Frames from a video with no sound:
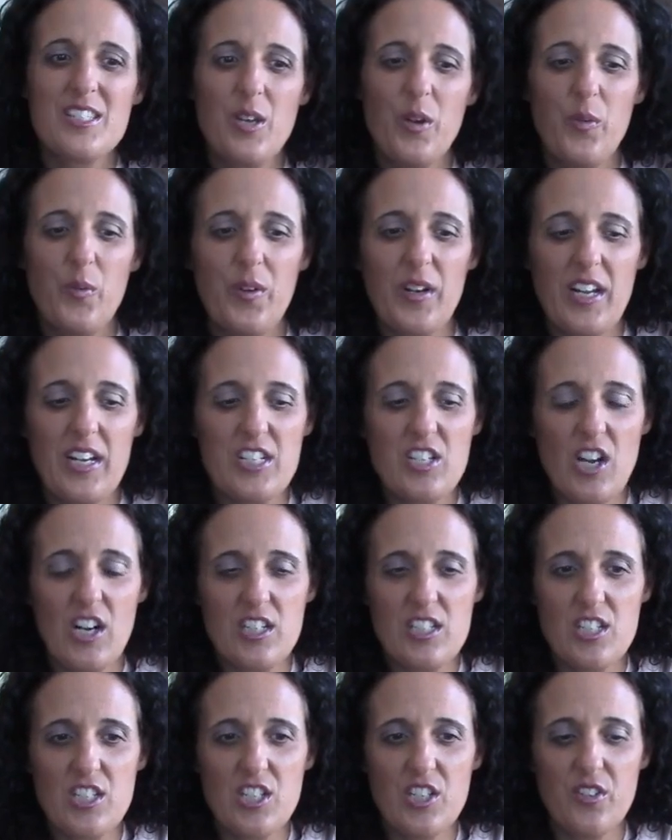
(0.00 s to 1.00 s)
So when I
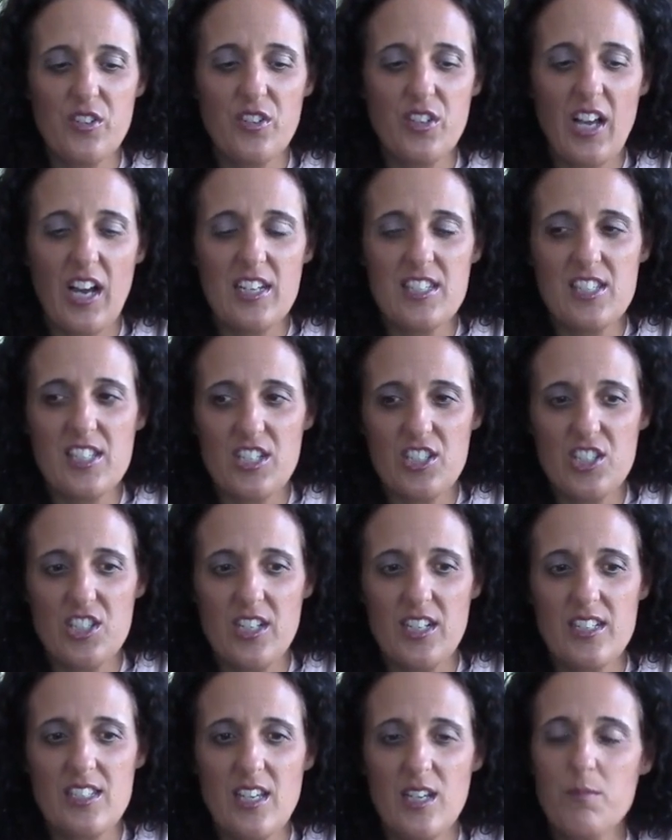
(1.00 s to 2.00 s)
talked to you guys
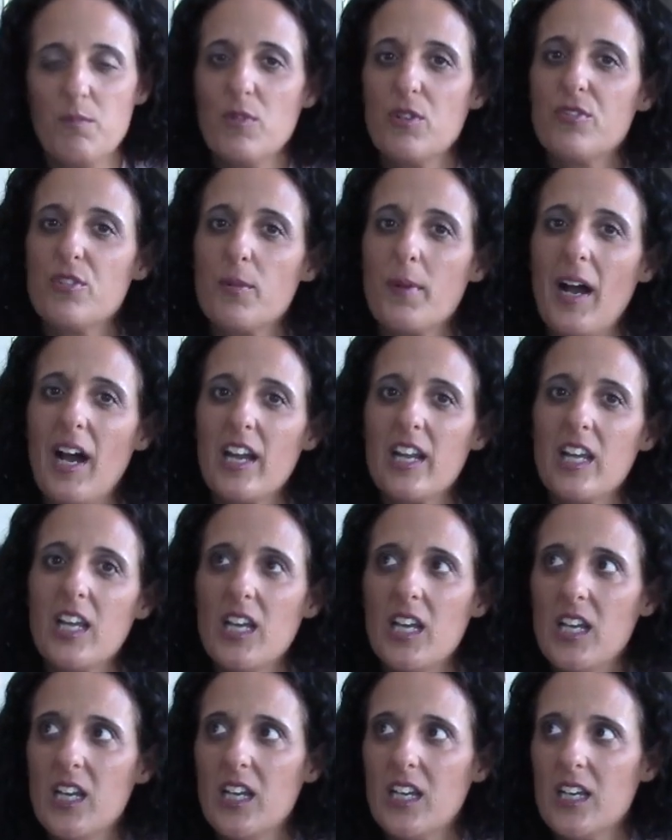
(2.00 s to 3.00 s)
yesterday, I said, move your
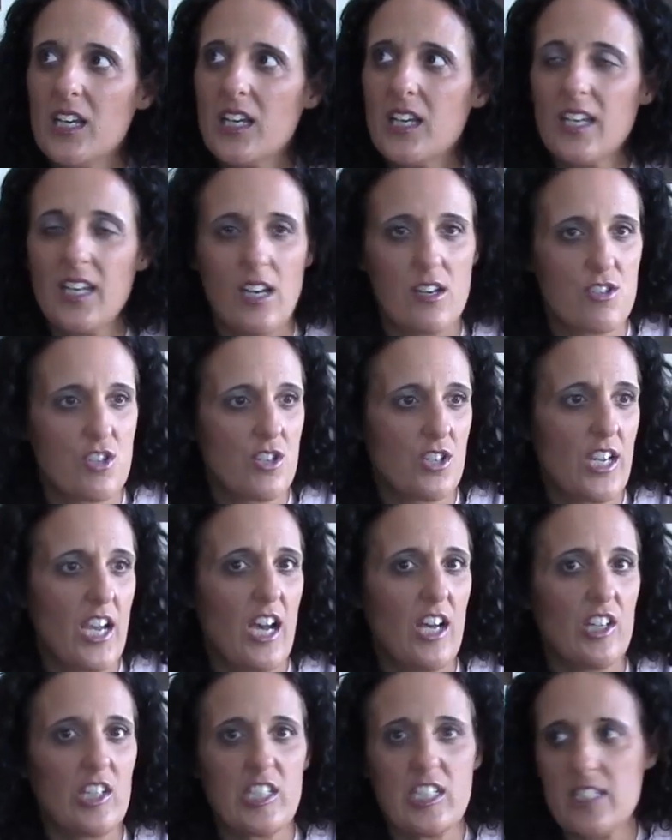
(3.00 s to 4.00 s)
body, count your
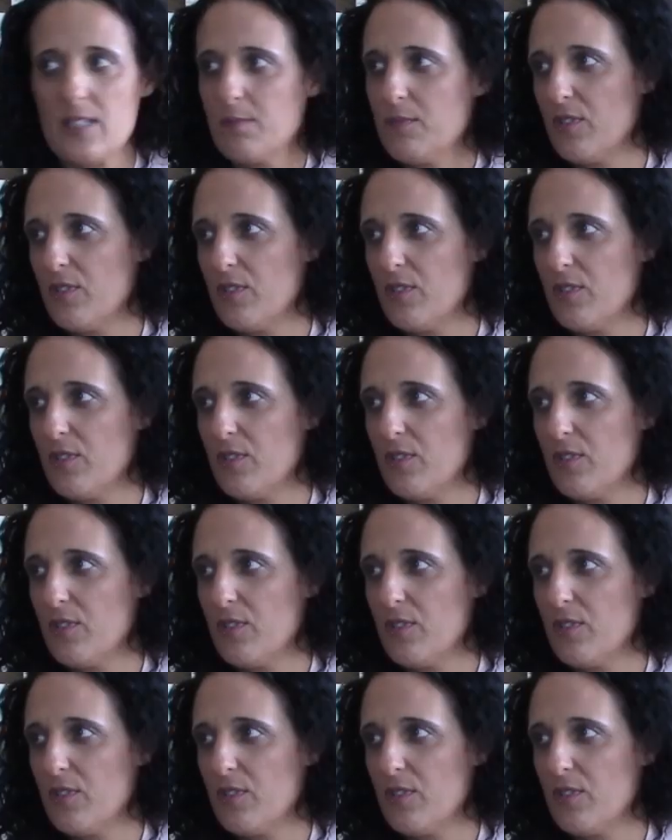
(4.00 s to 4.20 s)
calories.